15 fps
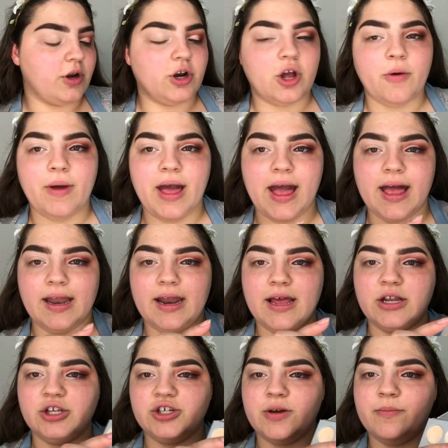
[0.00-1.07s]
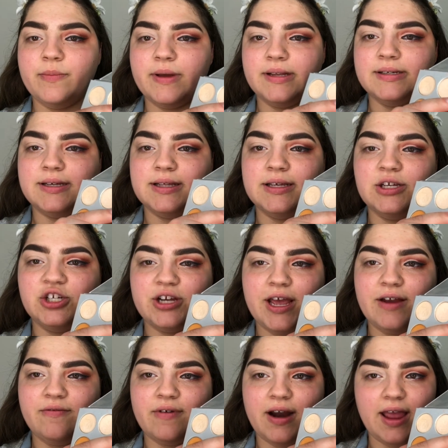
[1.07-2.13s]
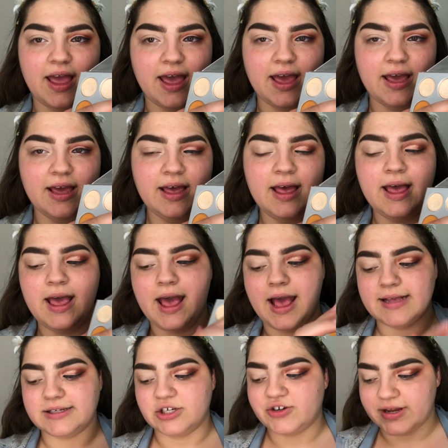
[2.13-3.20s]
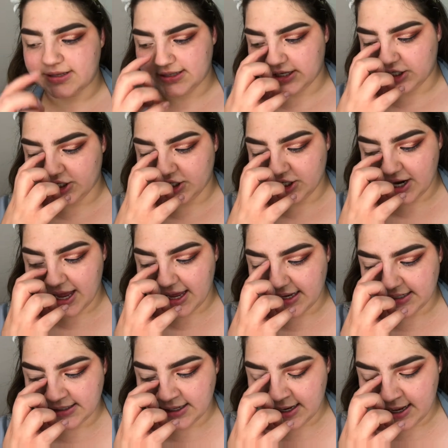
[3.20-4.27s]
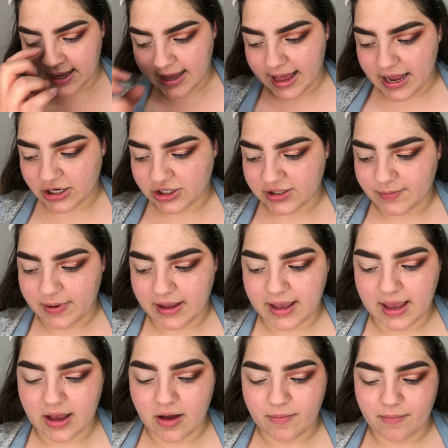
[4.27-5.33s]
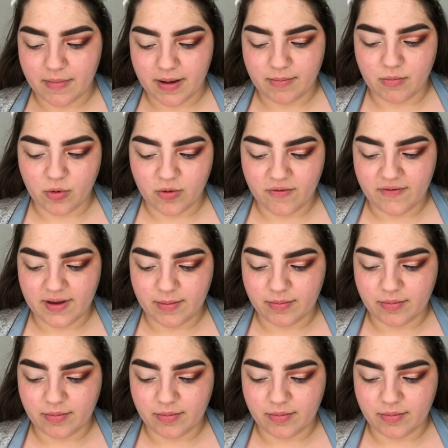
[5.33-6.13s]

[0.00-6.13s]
gonna go ahead and jump into this shade right here as a transition shade and just picking up my Morphe